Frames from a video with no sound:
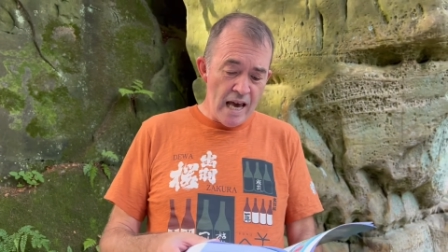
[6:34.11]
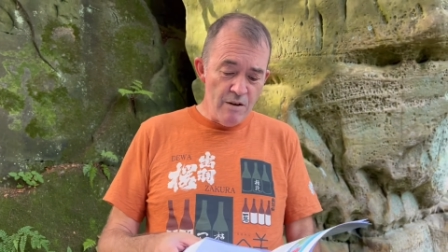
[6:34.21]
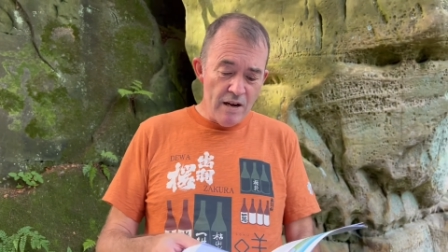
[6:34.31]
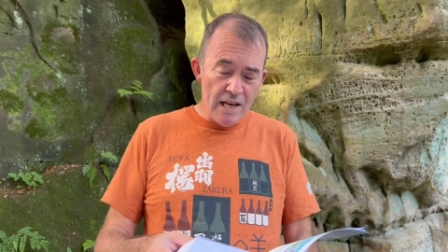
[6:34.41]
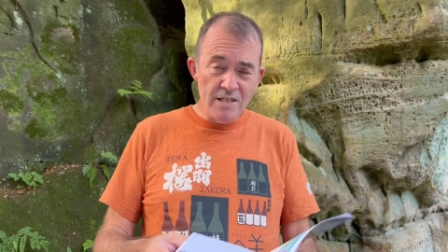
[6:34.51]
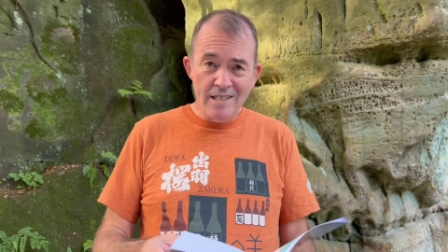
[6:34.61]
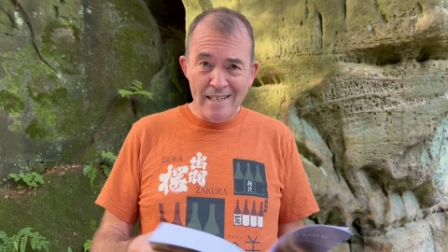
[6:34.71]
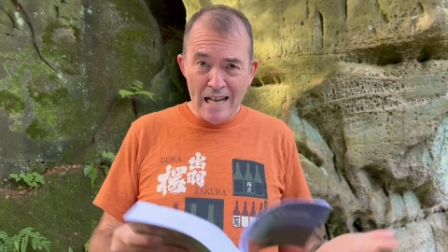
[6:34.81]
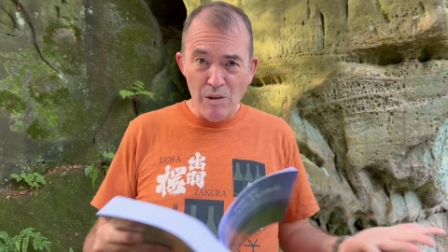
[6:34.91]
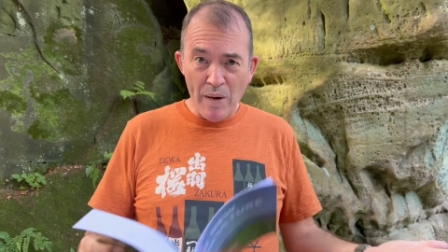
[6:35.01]
Anyway, that's just
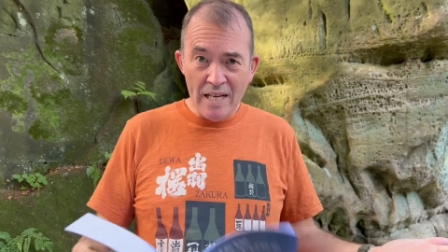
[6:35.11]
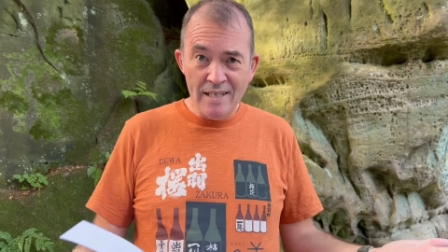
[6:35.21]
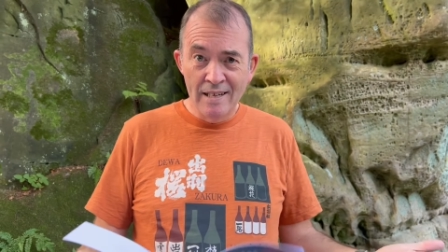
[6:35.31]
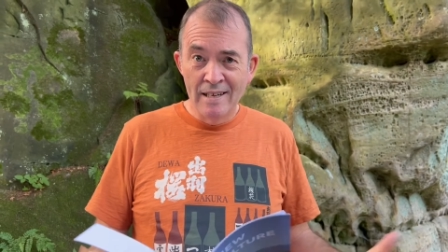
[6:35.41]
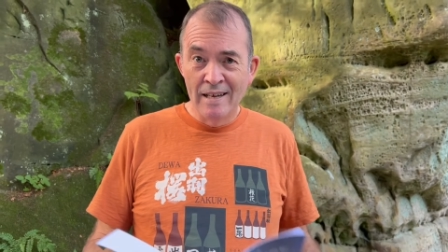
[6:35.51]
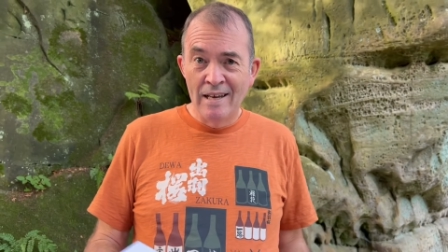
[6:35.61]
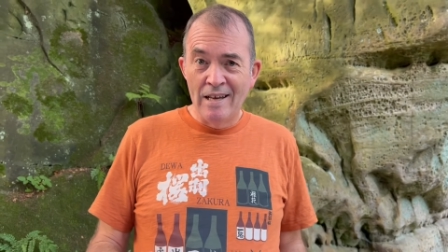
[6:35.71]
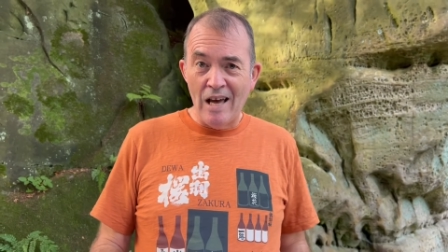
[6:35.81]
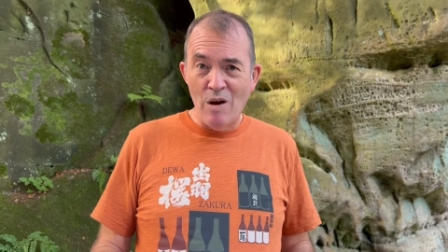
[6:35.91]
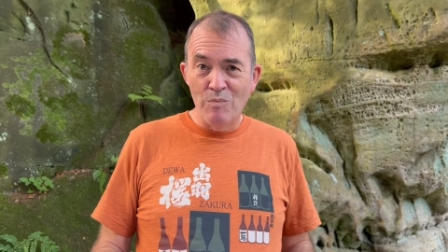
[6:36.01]
a little bit.
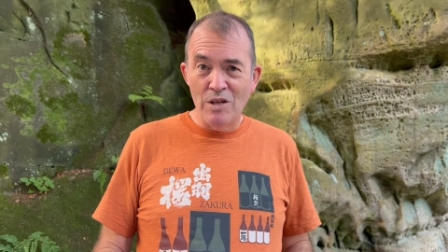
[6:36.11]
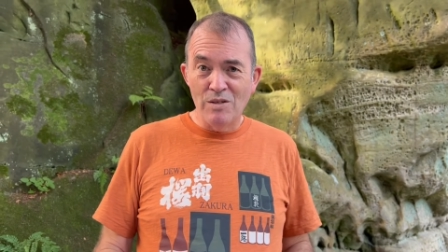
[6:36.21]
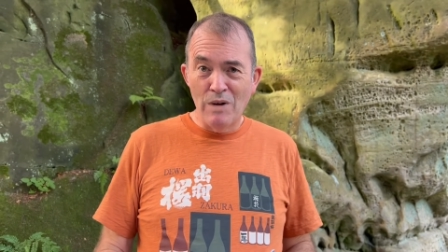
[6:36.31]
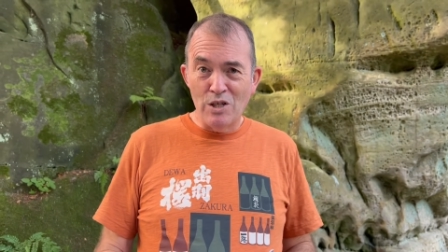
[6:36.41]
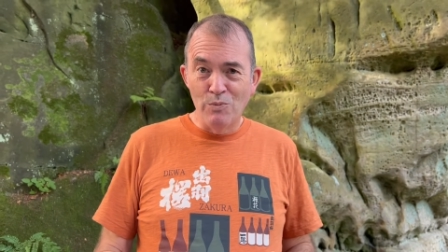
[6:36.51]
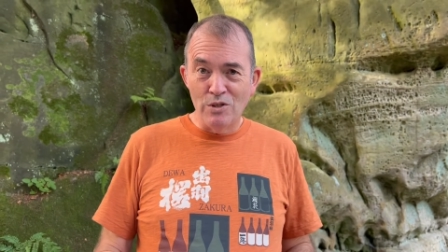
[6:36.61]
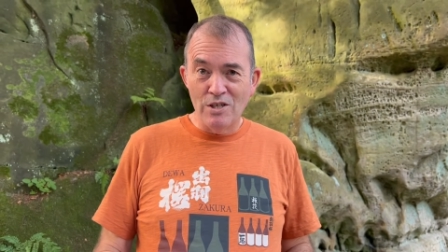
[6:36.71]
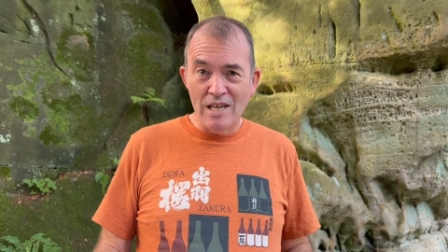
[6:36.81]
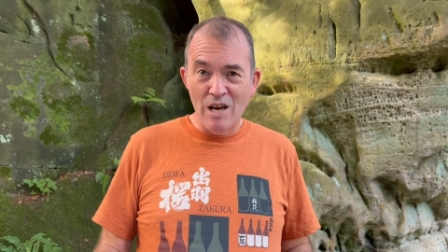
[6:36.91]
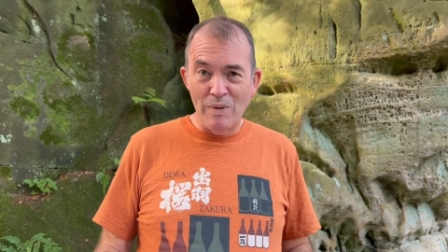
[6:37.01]
Um, there's much more
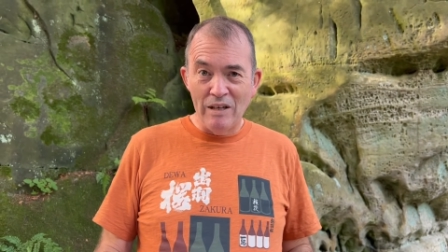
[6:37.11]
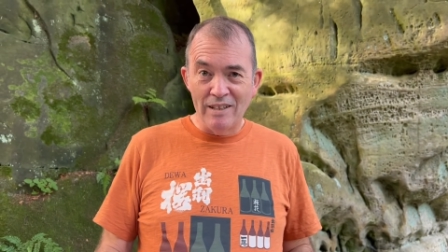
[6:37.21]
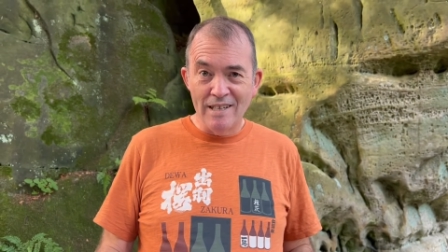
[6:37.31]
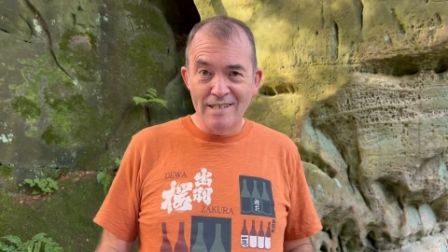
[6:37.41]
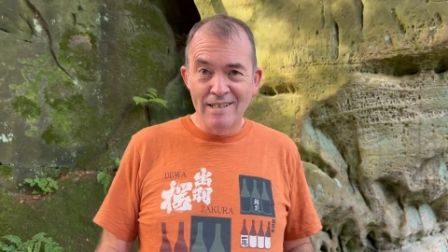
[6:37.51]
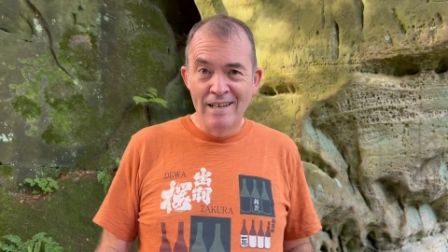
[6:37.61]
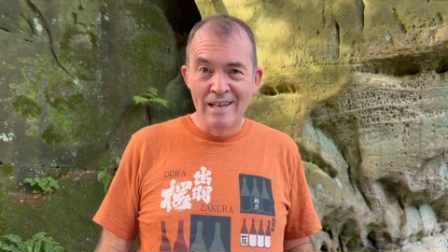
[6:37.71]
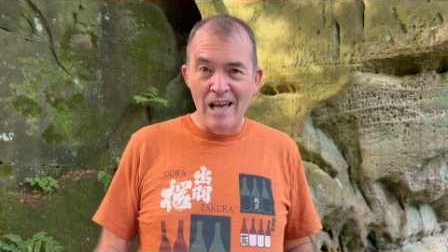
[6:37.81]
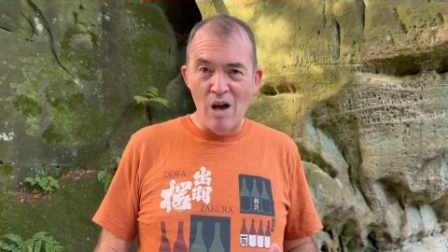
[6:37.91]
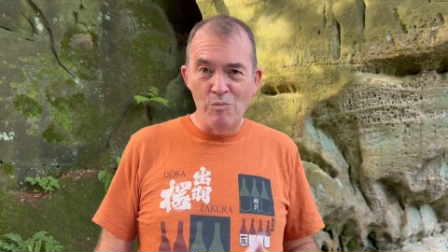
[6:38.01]
to say about this
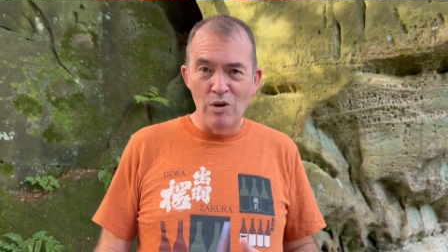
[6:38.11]
and um,